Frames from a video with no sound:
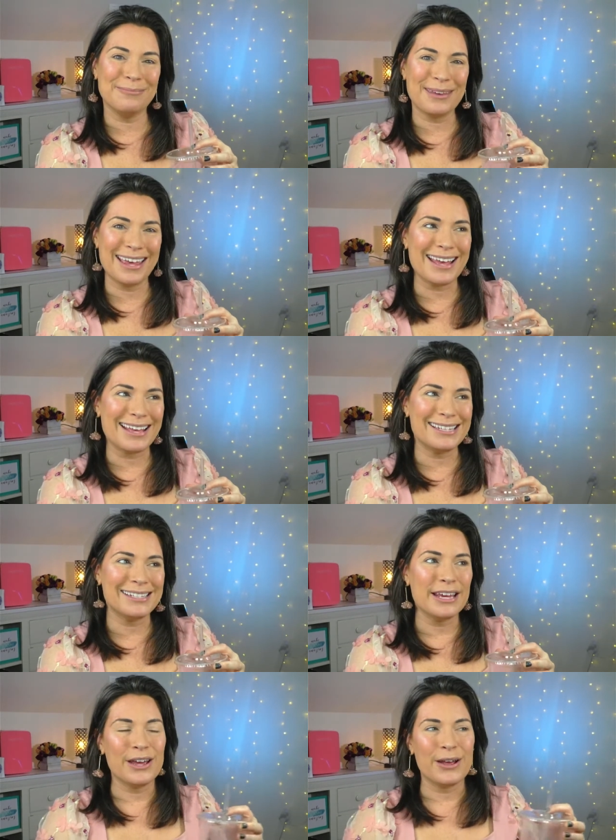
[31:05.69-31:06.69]

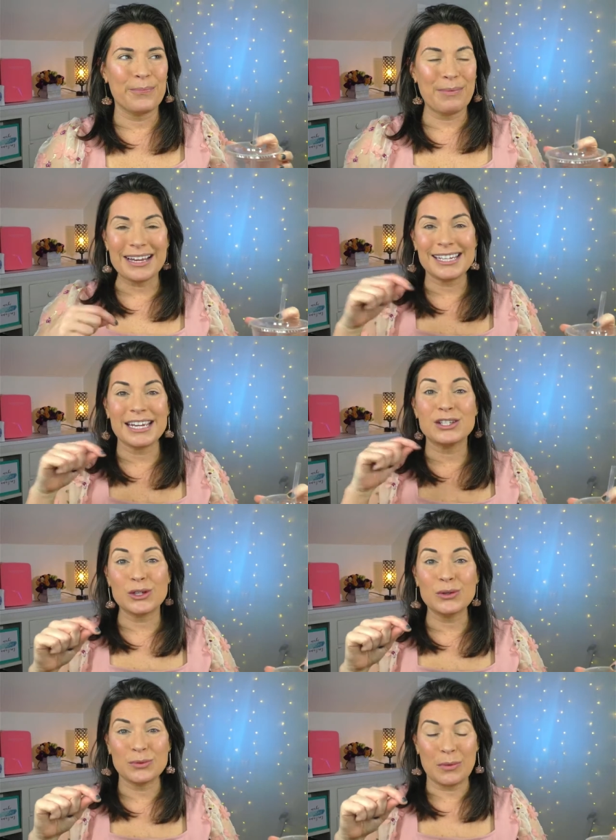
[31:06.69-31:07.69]
because my state is
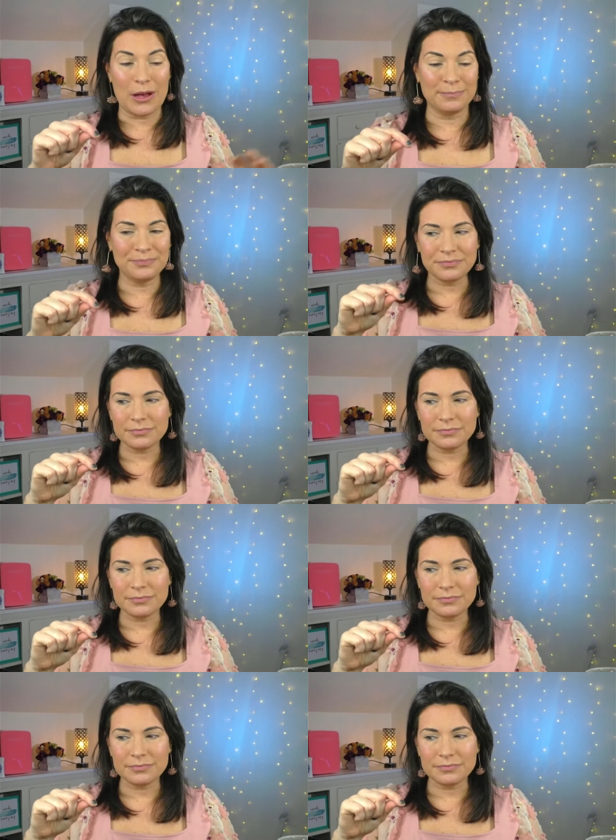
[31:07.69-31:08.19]
so small.